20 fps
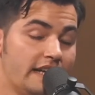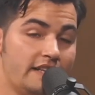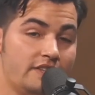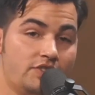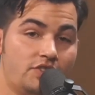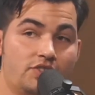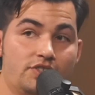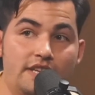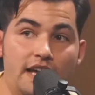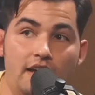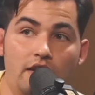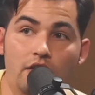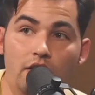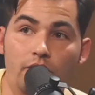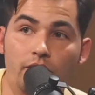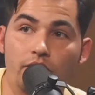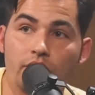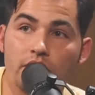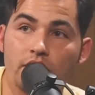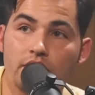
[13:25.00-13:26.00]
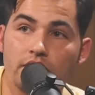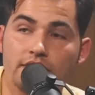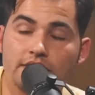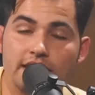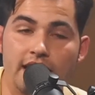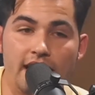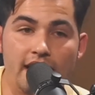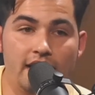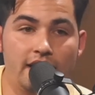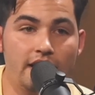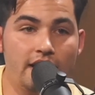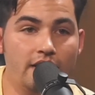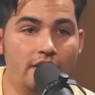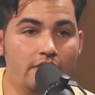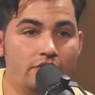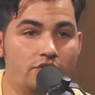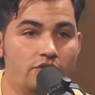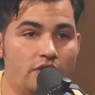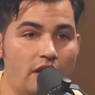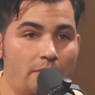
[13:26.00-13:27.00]
Instead of
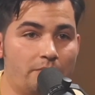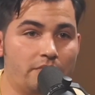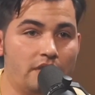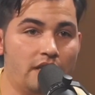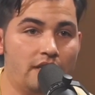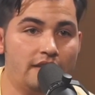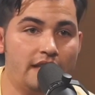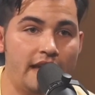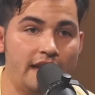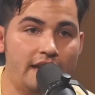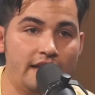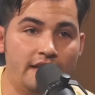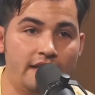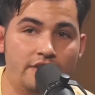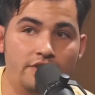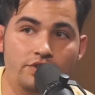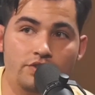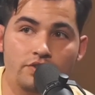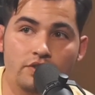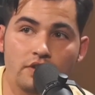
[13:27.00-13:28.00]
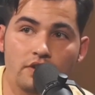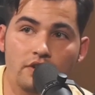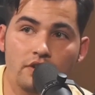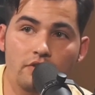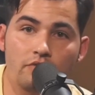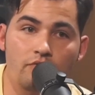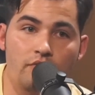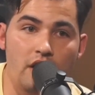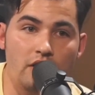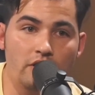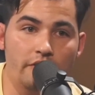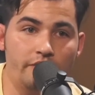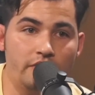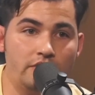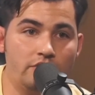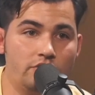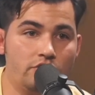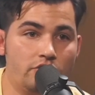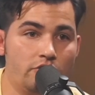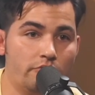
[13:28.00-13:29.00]
taking something that is
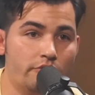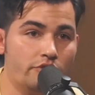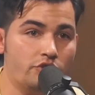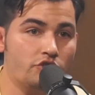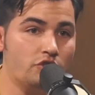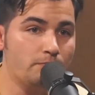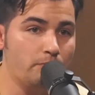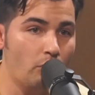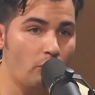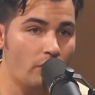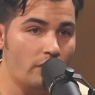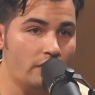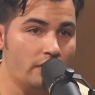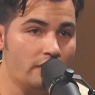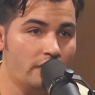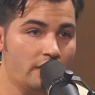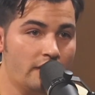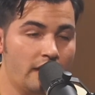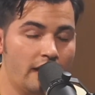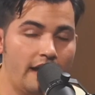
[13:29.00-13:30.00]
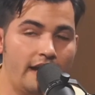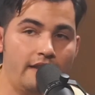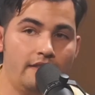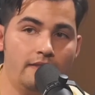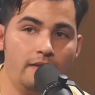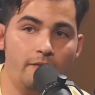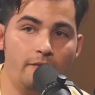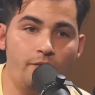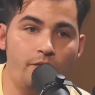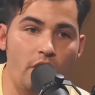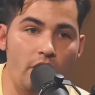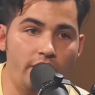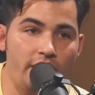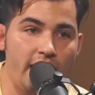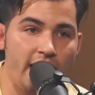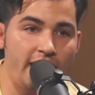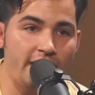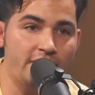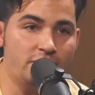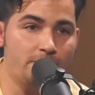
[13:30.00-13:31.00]
relevant to a sport and the
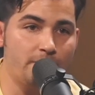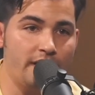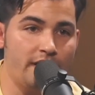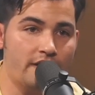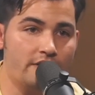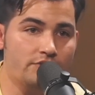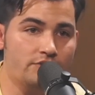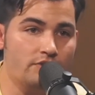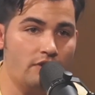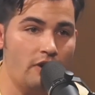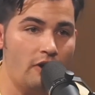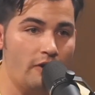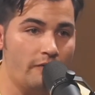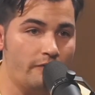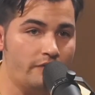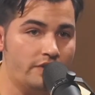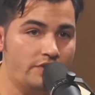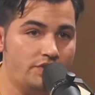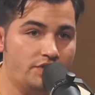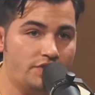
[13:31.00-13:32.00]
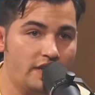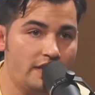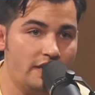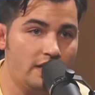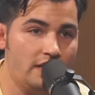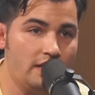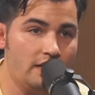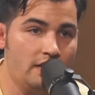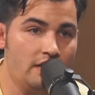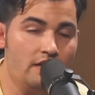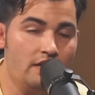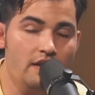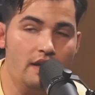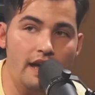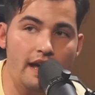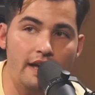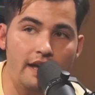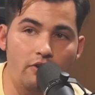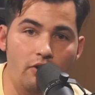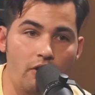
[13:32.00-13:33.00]
fun aspects of the city
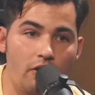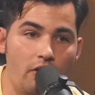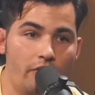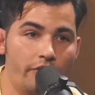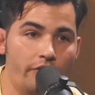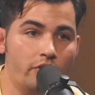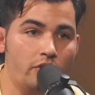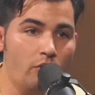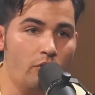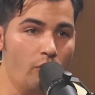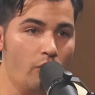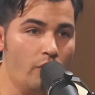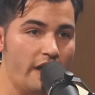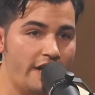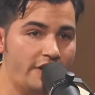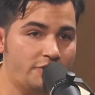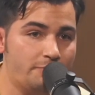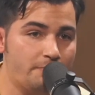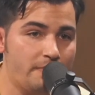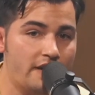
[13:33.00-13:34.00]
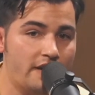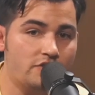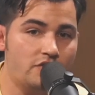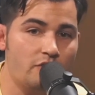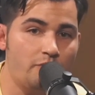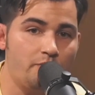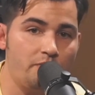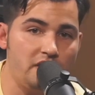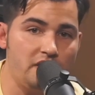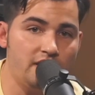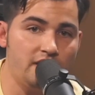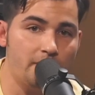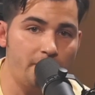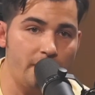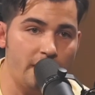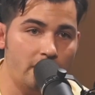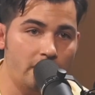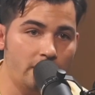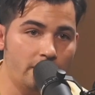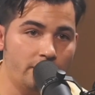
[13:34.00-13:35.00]
and all the cool aspects of being a
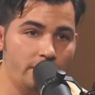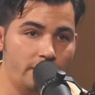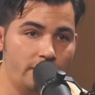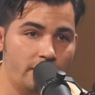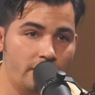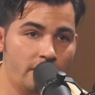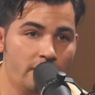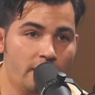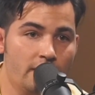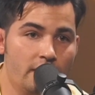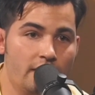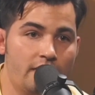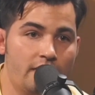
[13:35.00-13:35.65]
Marylander